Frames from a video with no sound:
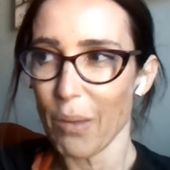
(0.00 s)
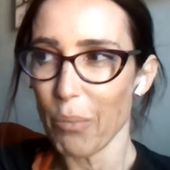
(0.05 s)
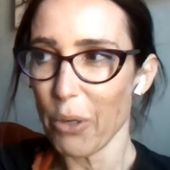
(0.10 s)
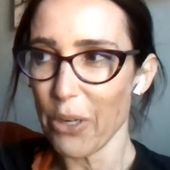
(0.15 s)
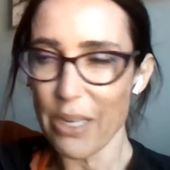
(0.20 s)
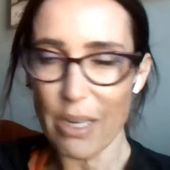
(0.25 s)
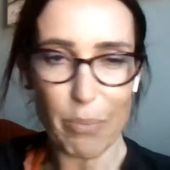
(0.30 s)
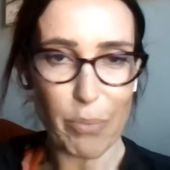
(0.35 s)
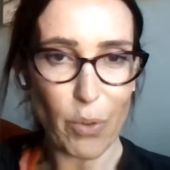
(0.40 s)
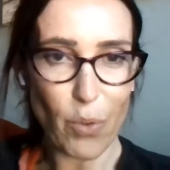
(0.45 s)

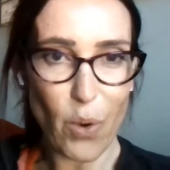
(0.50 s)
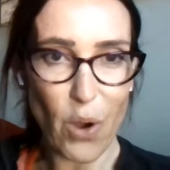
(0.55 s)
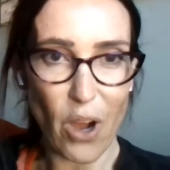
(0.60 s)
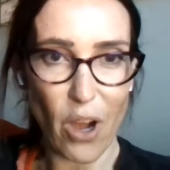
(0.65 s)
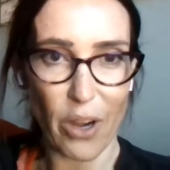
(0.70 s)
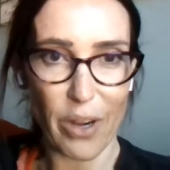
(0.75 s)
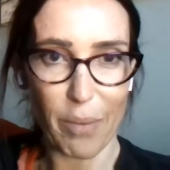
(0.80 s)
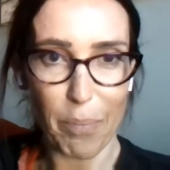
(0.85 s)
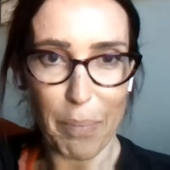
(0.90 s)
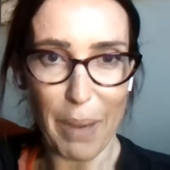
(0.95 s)
Point number
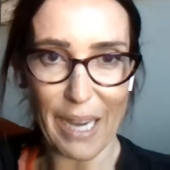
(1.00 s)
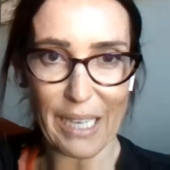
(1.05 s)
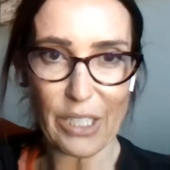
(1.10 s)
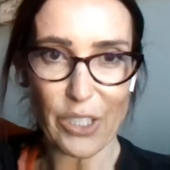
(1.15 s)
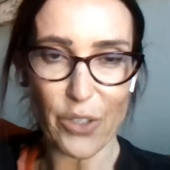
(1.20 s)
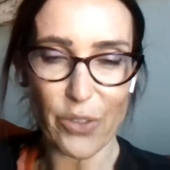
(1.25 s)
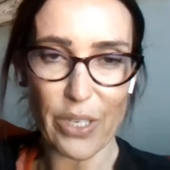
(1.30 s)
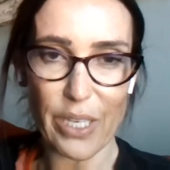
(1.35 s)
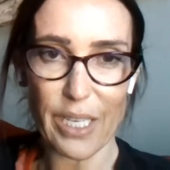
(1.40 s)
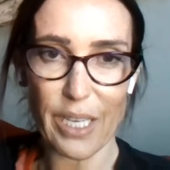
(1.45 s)
one,
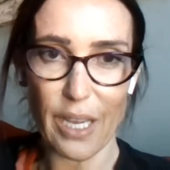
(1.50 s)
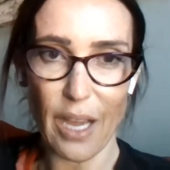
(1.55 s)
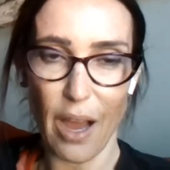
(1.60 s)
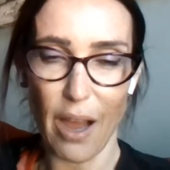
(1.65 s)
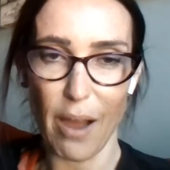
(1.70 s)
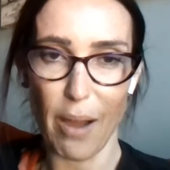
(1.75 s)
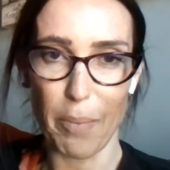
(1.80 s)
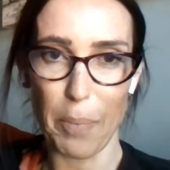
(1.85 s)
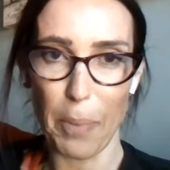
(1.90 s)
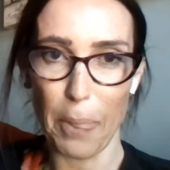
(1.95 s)
battery
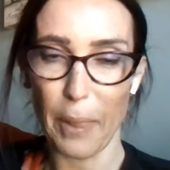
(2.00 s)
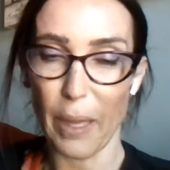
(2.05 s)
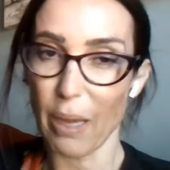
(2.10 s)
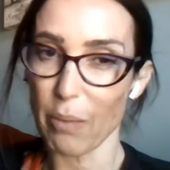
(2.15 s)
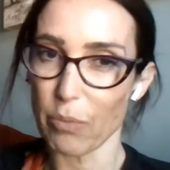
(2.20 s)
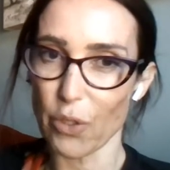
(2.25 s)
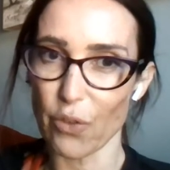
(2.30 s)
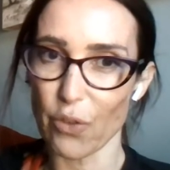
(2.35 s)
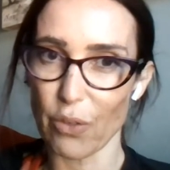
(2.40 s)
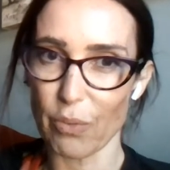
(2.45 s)

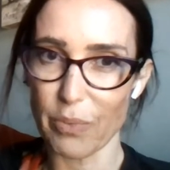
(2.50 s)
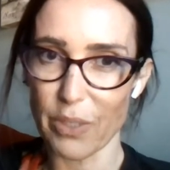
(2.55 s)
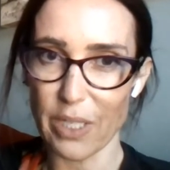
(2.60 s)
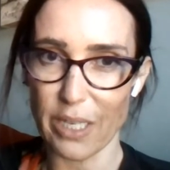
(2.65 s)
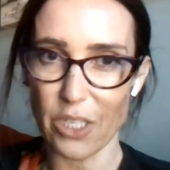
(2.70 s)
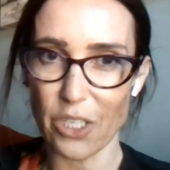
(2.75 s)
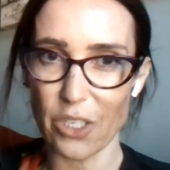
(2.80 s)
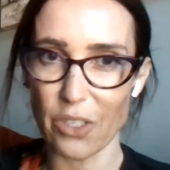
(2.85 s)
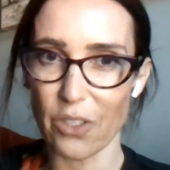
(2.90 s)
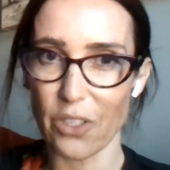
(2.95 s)
comes from
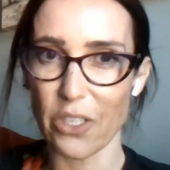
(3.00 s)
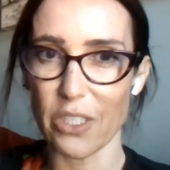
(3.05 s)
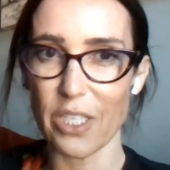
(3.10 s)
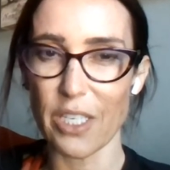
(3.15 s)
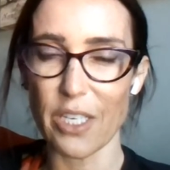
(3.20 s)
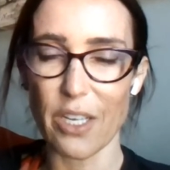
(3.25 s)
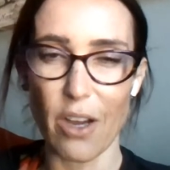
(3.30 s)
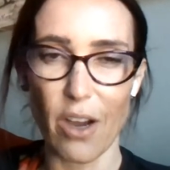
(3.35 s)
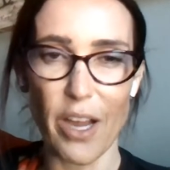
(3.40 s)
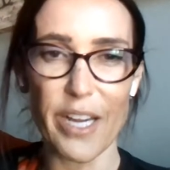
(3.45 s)
section
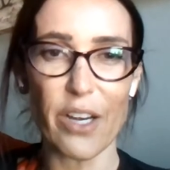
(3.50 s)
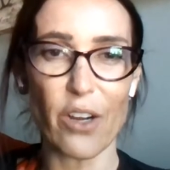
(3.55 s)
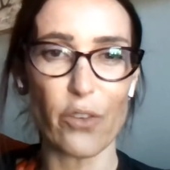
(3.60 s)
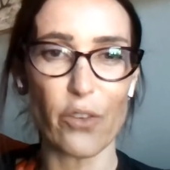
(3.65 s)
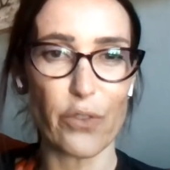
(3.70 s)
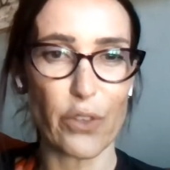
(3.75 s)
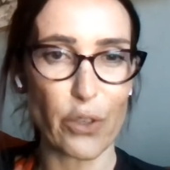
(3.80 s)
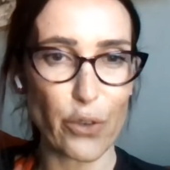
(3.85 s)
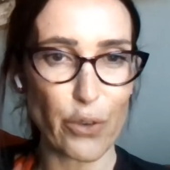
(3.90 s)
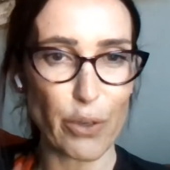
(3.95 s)
39
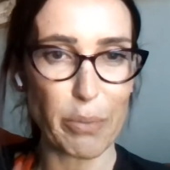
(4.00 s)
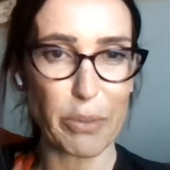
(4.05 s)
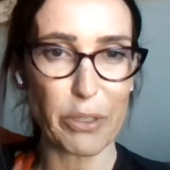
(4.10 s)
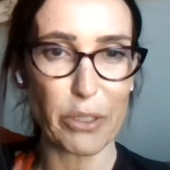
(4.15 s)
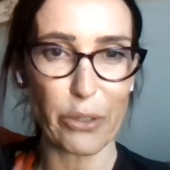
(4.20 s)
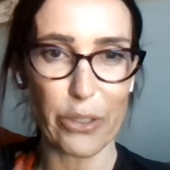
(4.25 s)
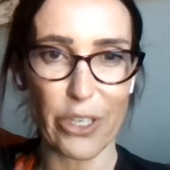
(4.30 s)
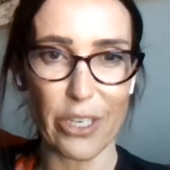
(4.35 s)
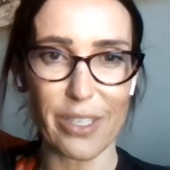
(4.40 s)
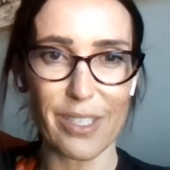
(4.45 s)
of the
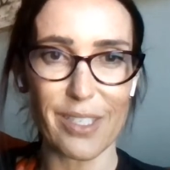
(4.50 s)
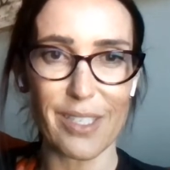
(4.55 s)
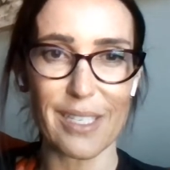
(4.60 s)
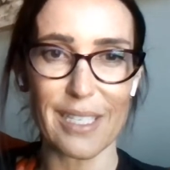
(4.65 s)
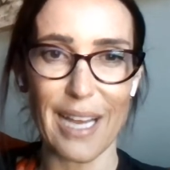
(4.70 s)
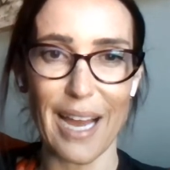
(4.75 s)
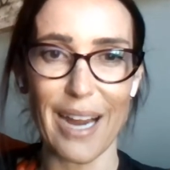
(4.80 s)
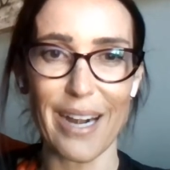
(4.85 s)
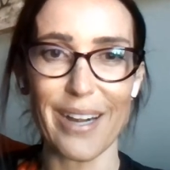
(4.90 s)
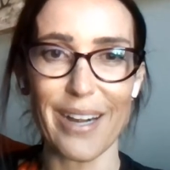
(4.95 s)
Criminal
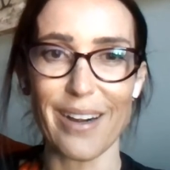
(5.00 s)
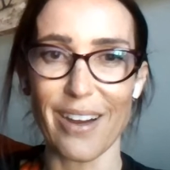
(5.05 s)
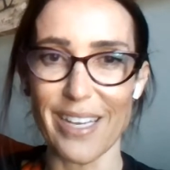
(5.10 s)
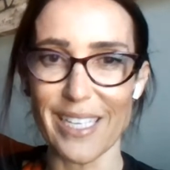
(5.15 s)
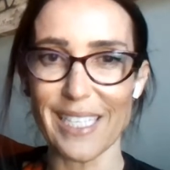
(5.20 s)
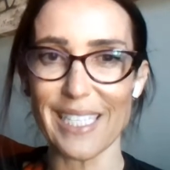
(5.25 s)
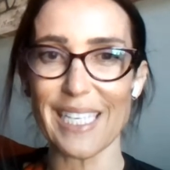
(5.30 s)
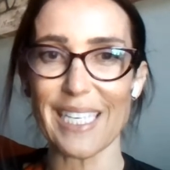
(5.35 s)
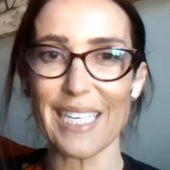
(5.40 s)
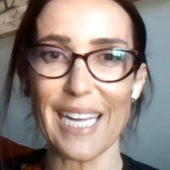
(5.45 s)
Justice Act
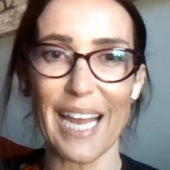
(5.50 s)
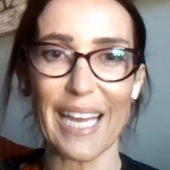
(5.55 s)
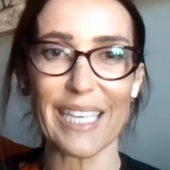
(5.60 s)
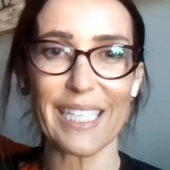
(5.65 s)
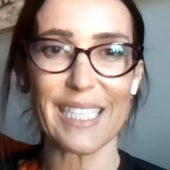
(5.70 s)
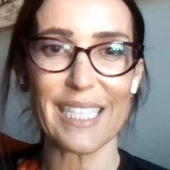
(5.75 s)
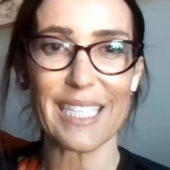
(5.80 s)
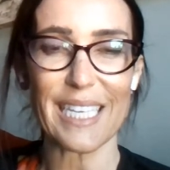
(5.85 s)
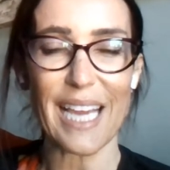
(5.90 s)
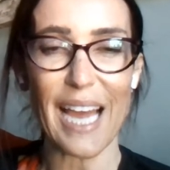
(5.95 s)

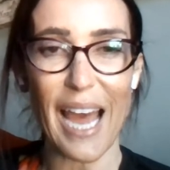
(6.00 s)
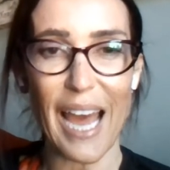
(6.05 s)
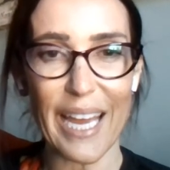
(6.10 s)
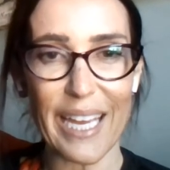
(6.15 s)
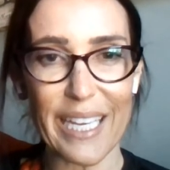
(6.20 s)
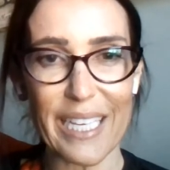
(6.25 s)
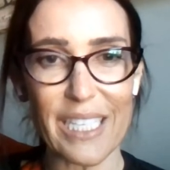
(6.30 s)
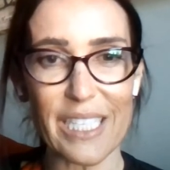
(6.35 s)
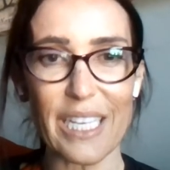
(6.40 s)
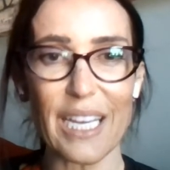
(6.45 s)

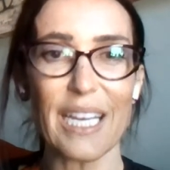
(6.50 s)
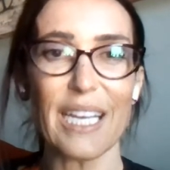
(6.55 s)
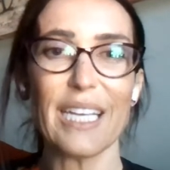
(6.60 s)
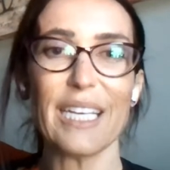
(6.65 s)
1988.